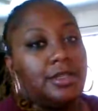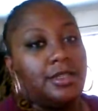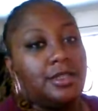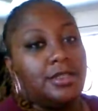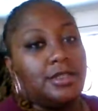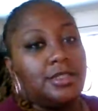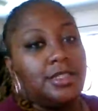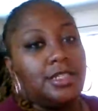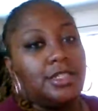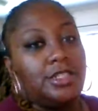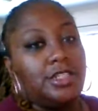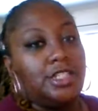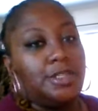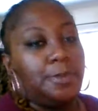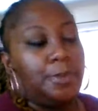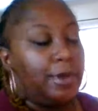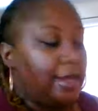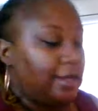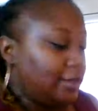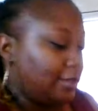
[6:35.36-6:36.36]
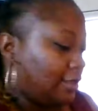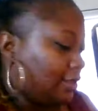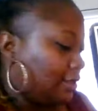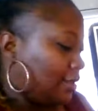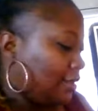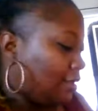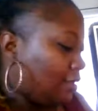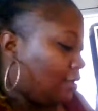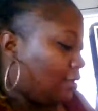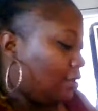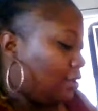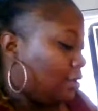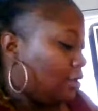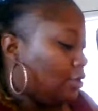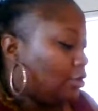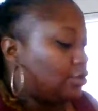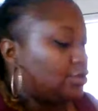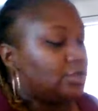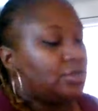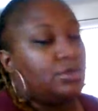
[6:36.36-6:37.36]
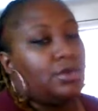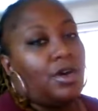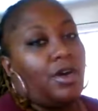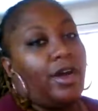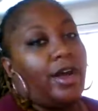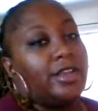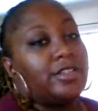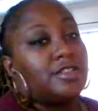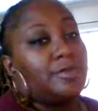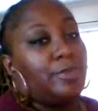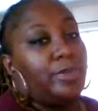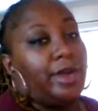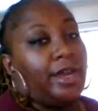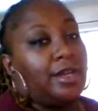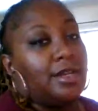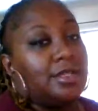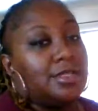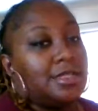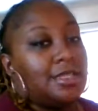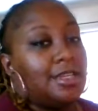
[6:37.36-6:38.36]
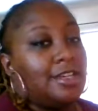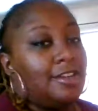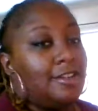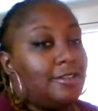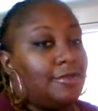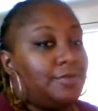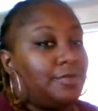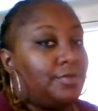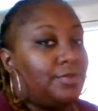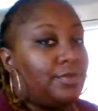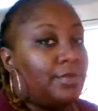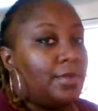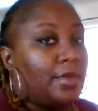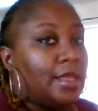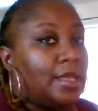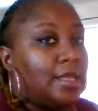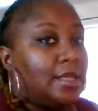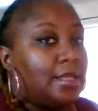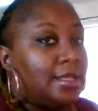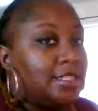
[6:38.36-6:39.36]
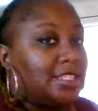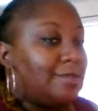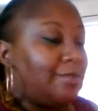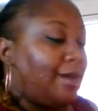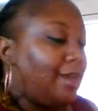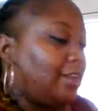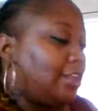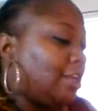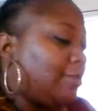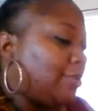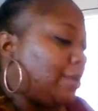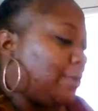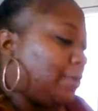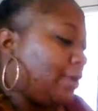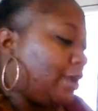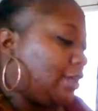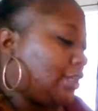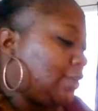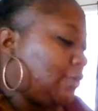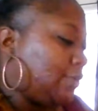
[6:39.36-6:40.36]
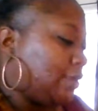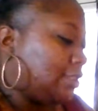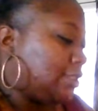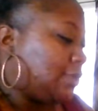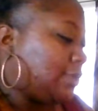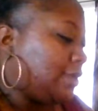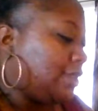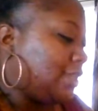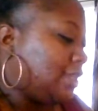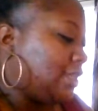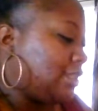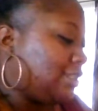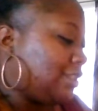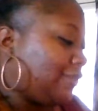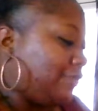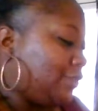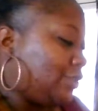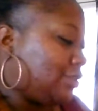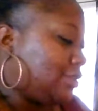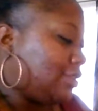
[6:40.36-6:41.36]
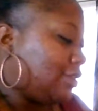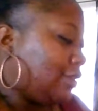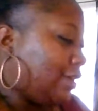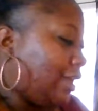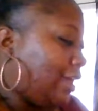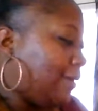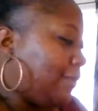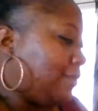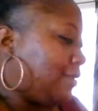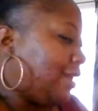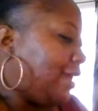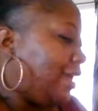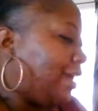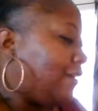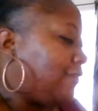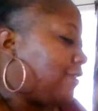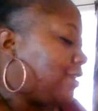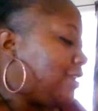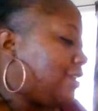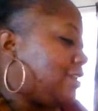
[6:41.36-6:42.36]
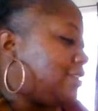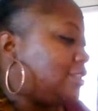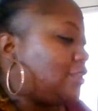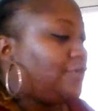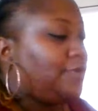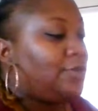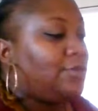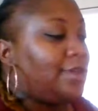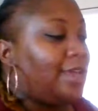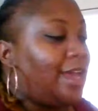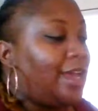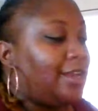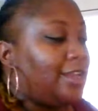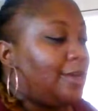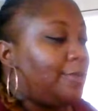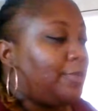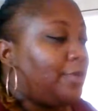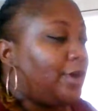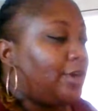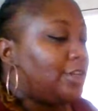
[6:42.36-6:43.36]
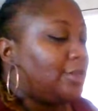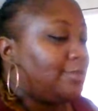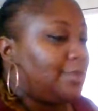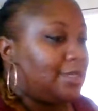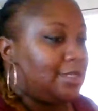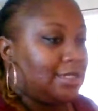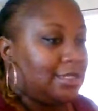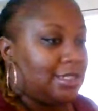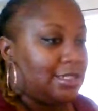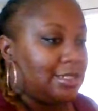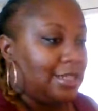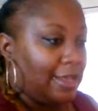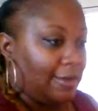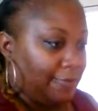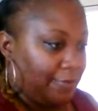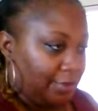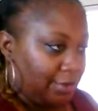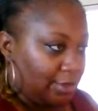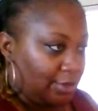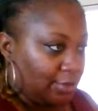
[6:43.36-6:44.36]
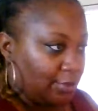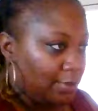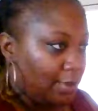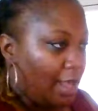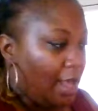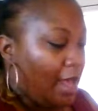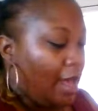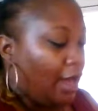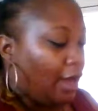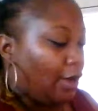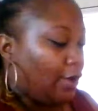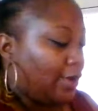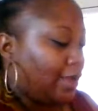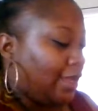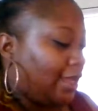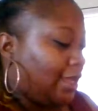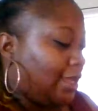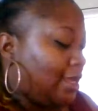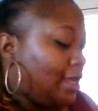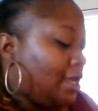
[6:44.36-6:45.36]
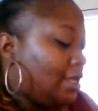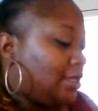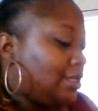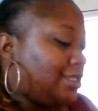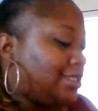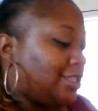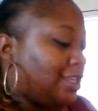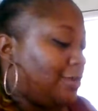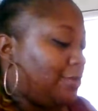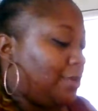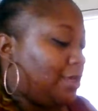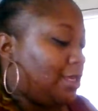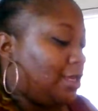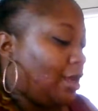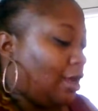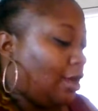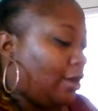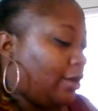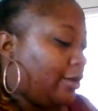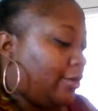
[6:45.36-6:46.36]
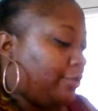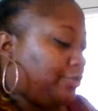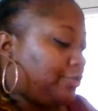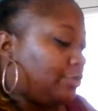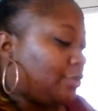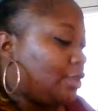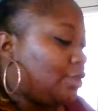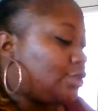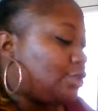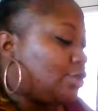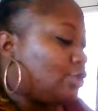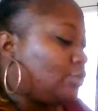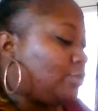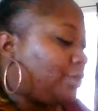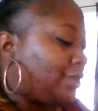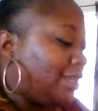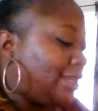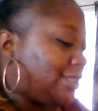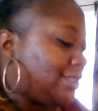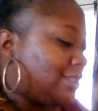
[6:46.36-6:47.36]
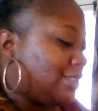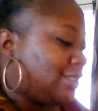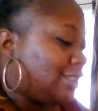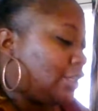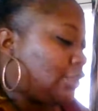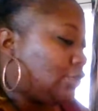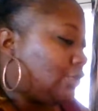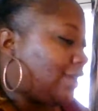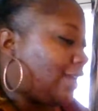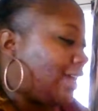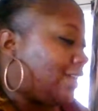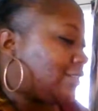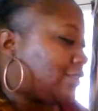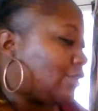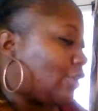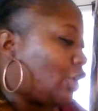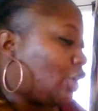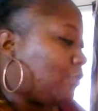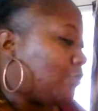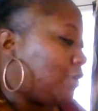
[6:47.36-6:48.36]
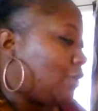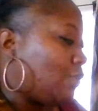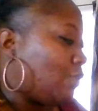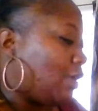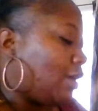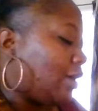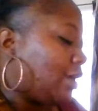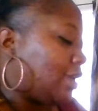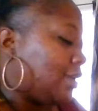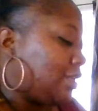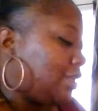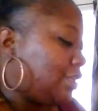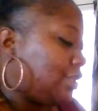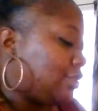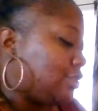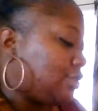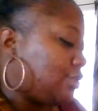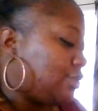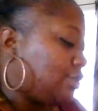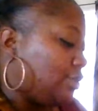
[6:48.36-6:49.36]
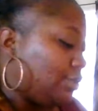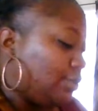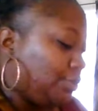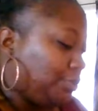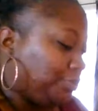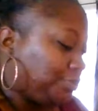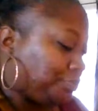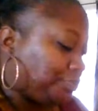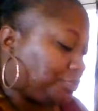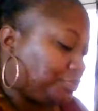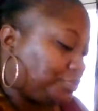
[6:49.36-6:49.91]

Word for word: See, she's pregnant. Two cards of pregnancy here. Somebody could be pregnant with twins if you're still able to have kids. If you're not, that part of the message is not for you. Okay, this could be um, two blessings that you guys are going to be walking into